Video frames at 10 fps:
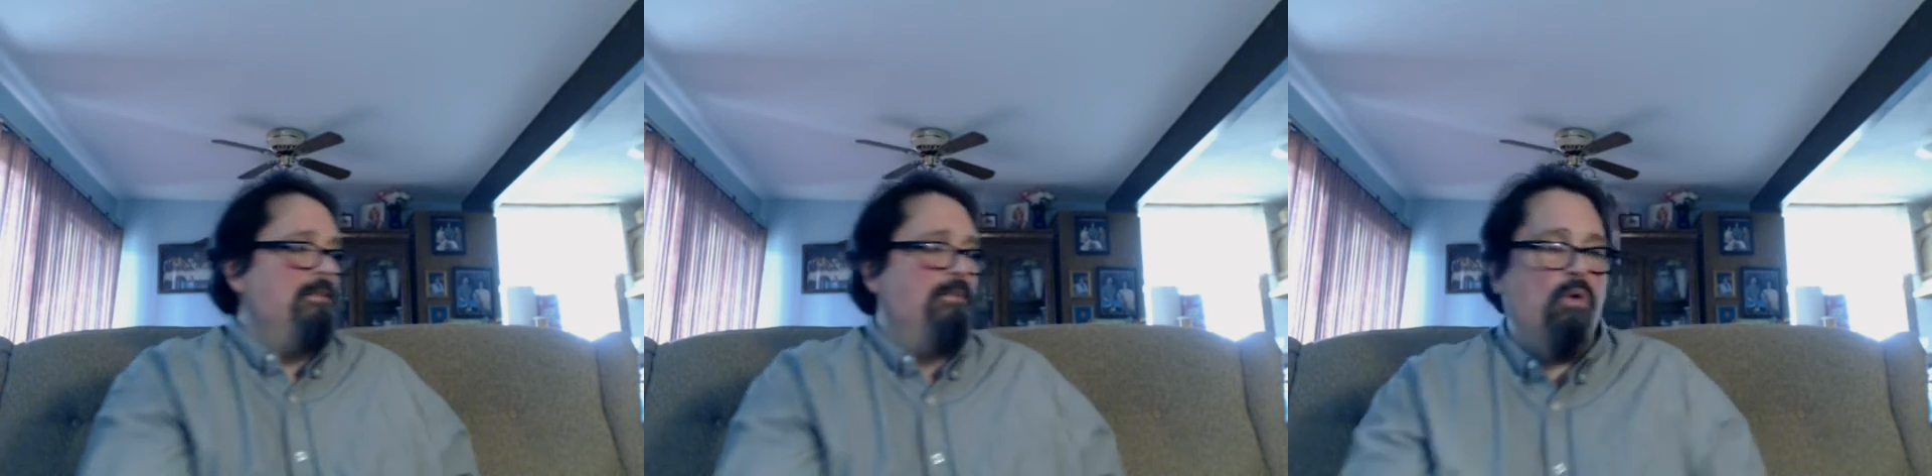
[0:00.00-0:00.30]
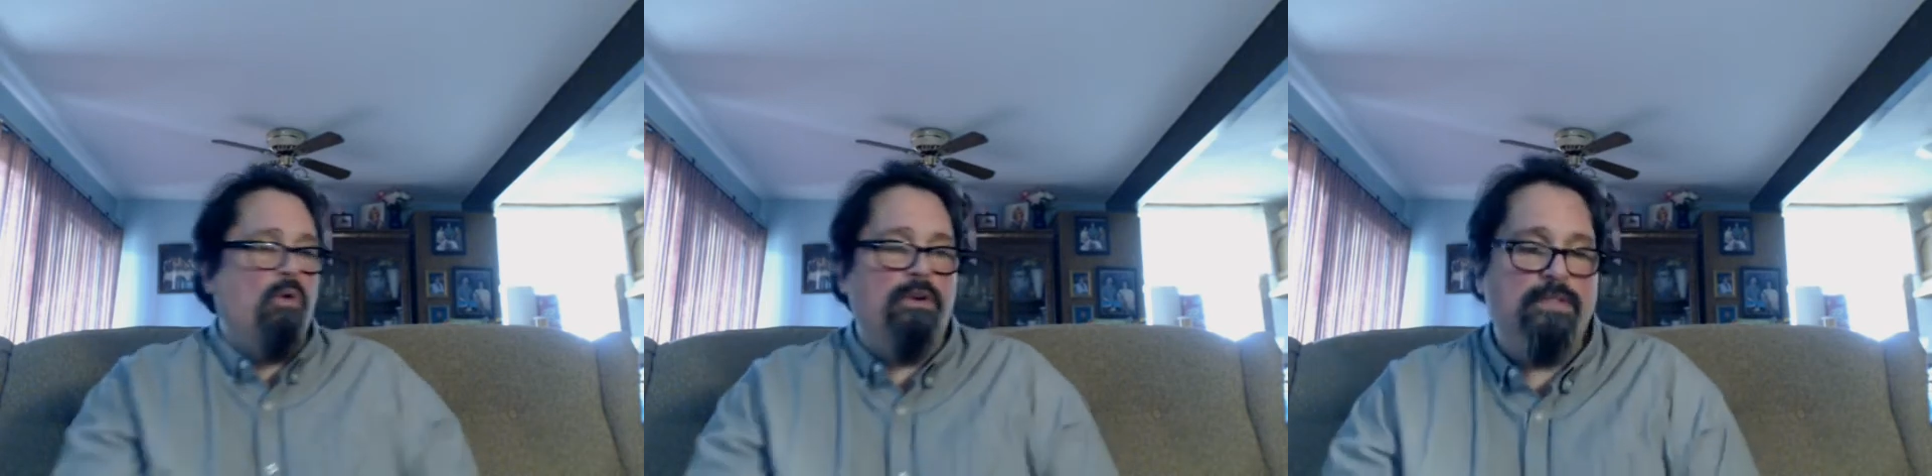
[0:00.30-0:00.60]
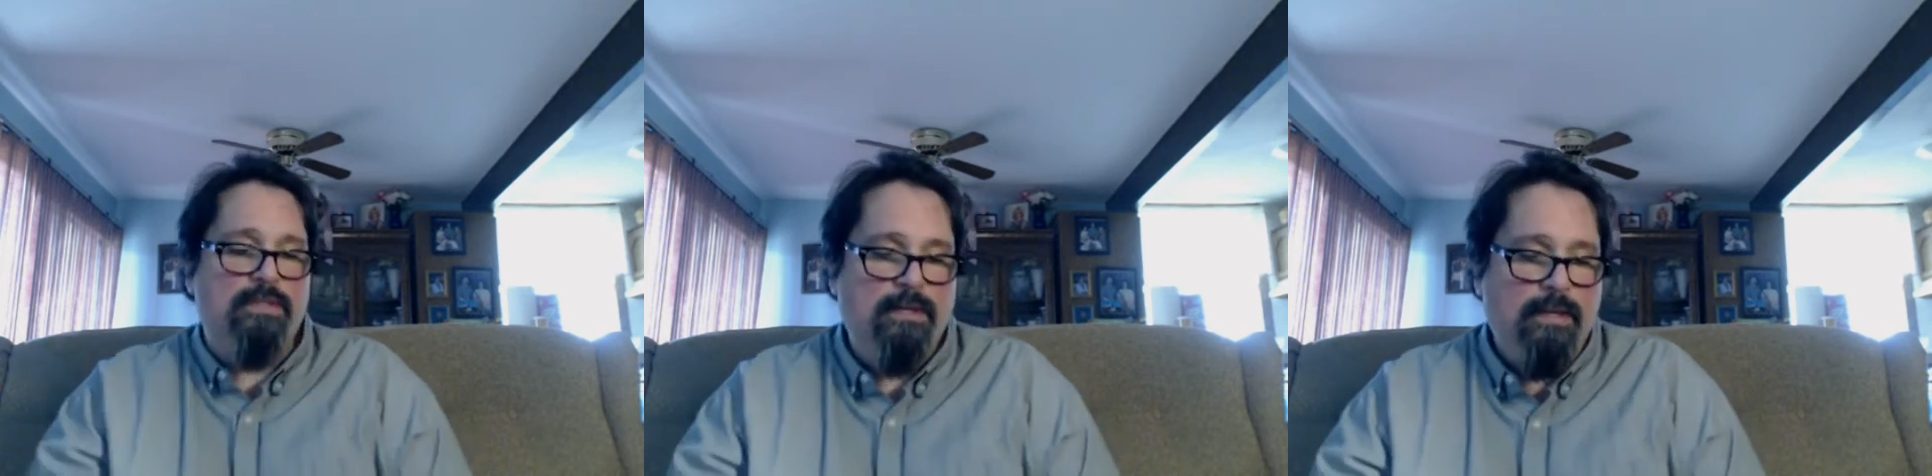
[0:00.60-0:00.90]
of
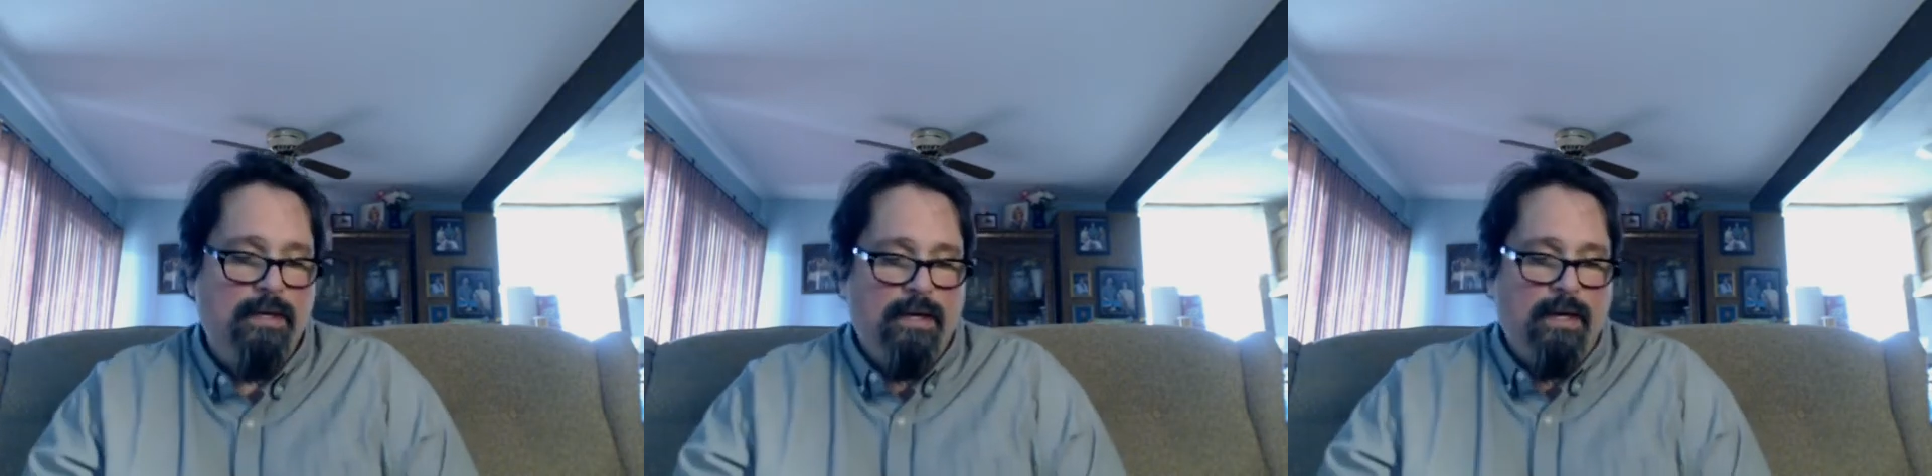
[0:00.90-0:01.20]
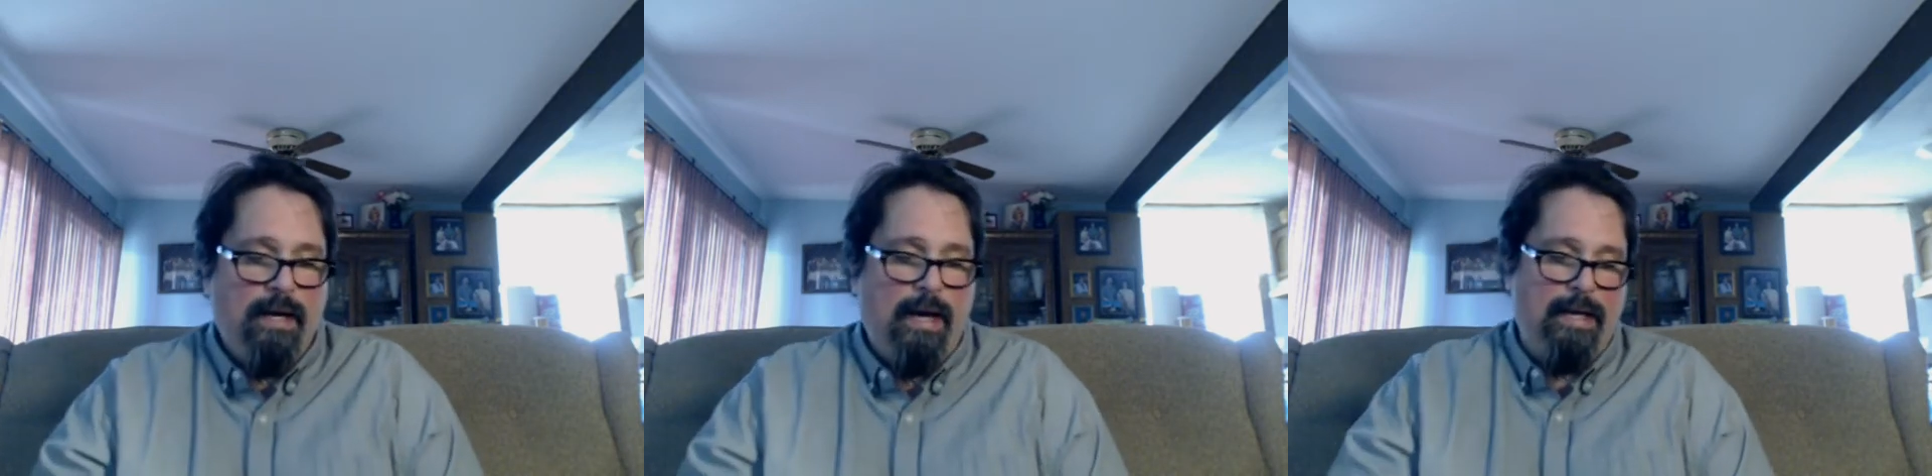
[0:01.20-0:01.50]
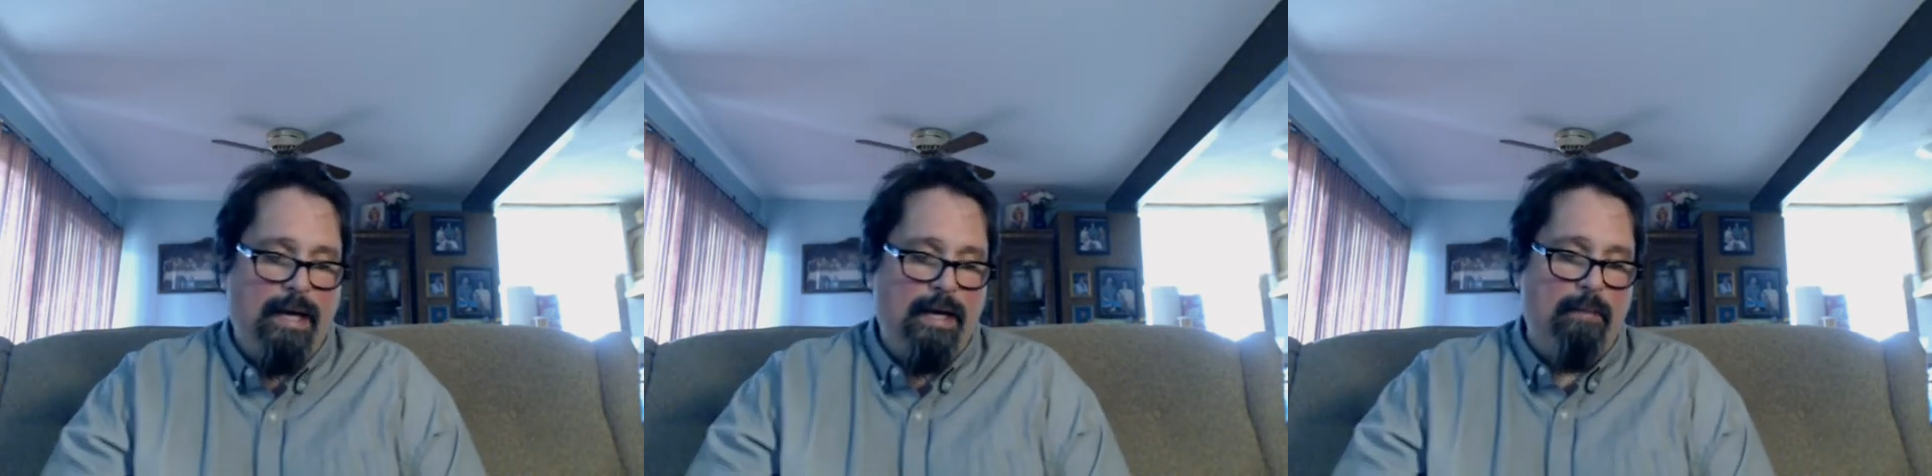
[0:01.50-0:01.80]
course, I
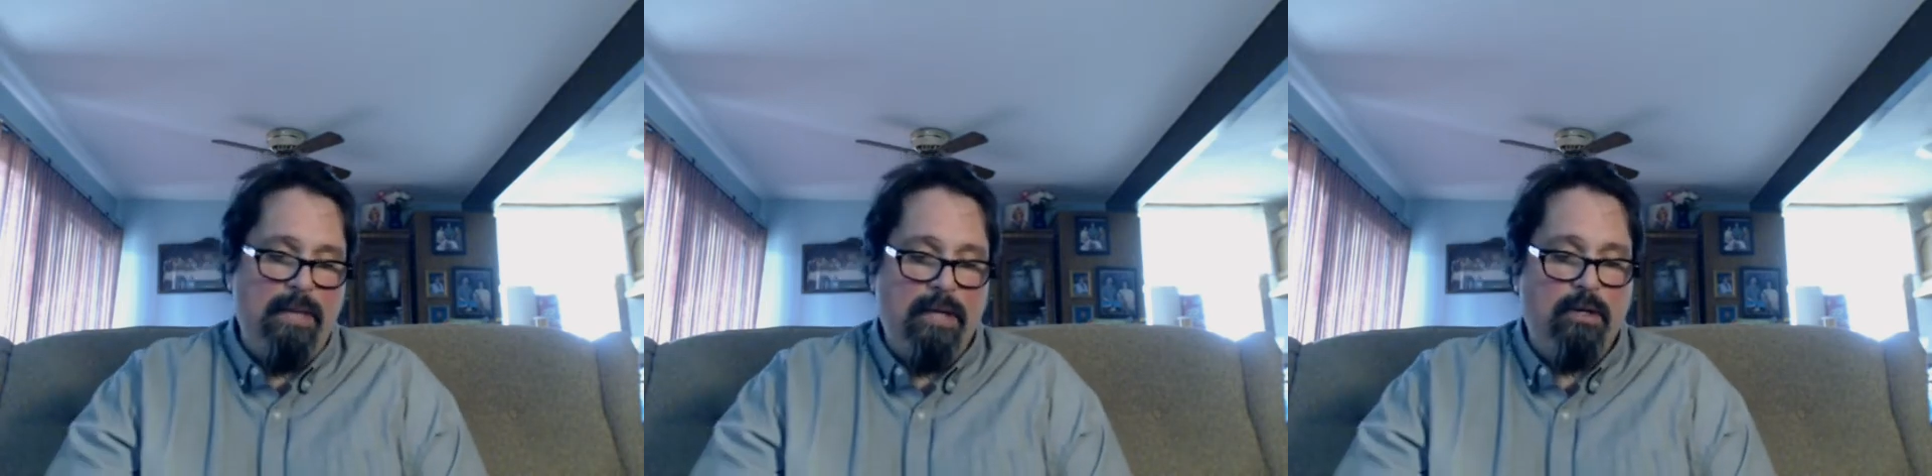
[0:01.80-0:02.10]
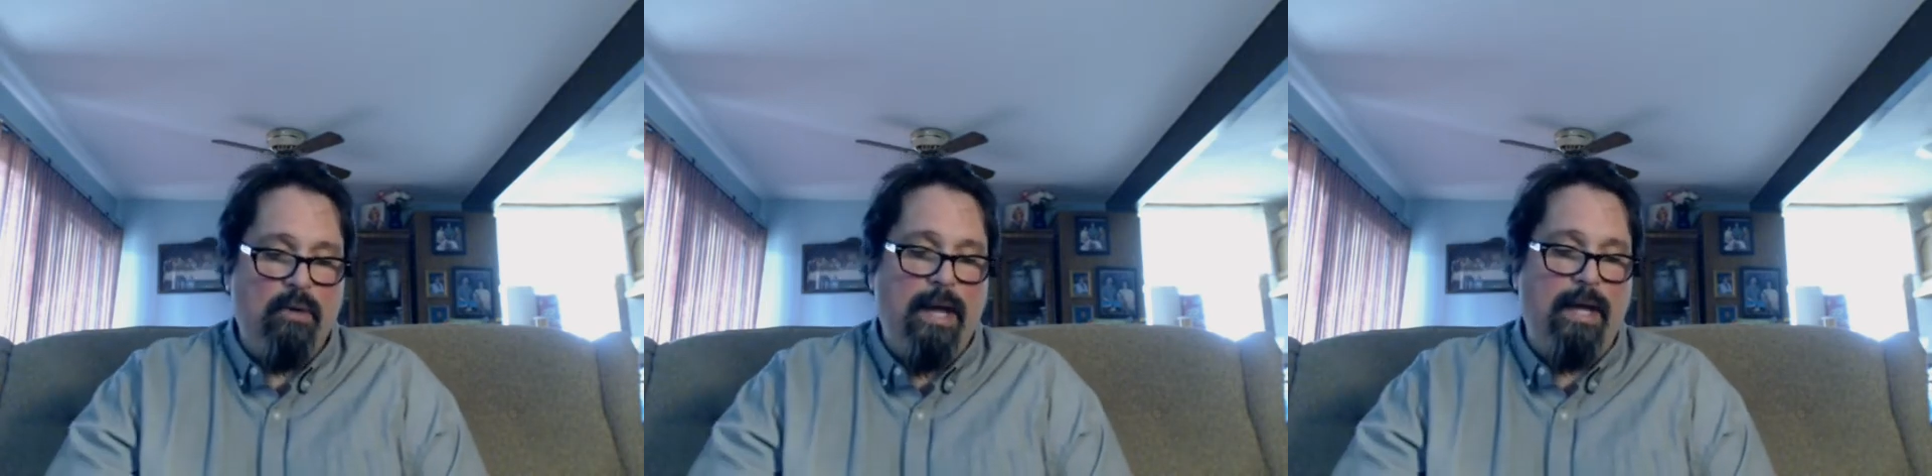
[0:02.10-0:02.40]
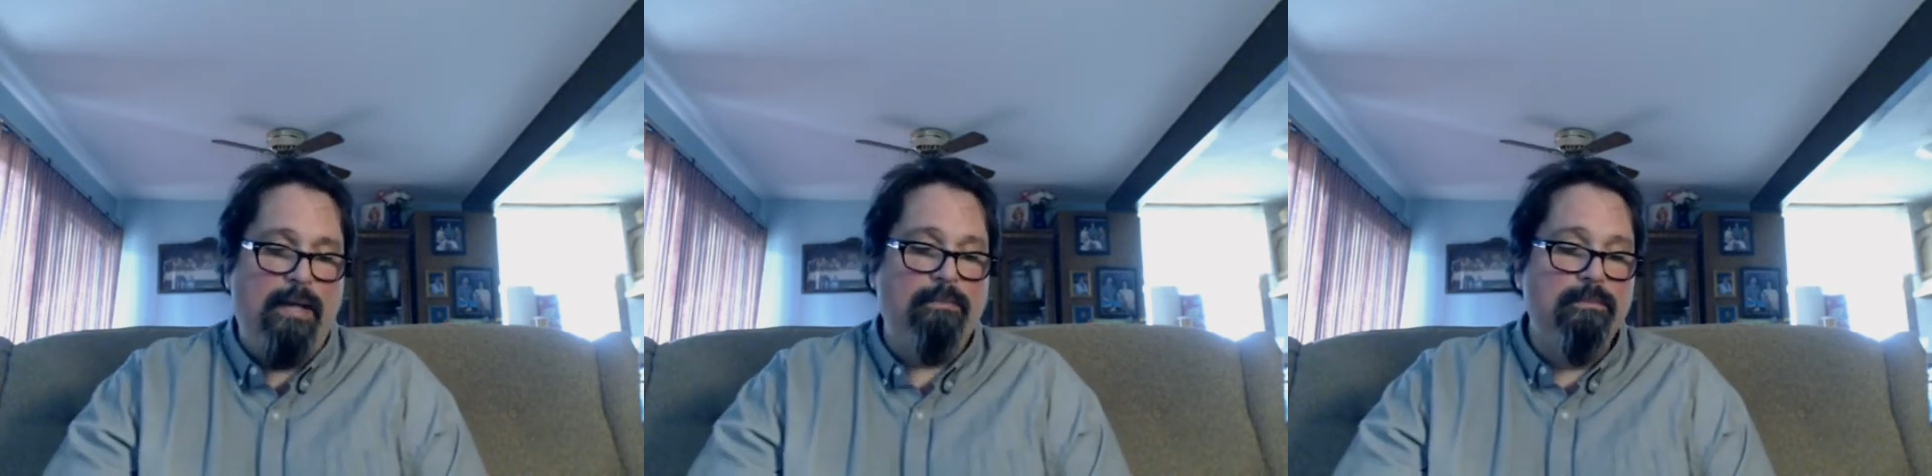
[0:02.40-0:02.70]
get a
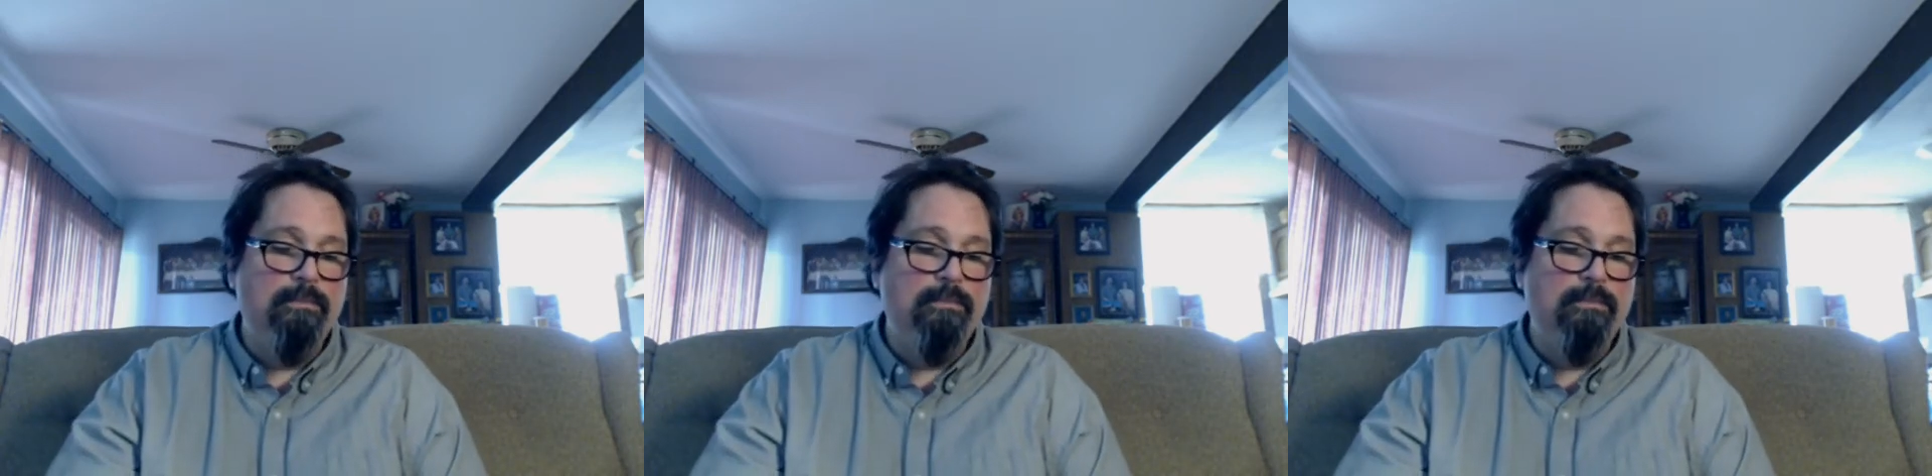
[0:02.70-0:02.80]
mid-grade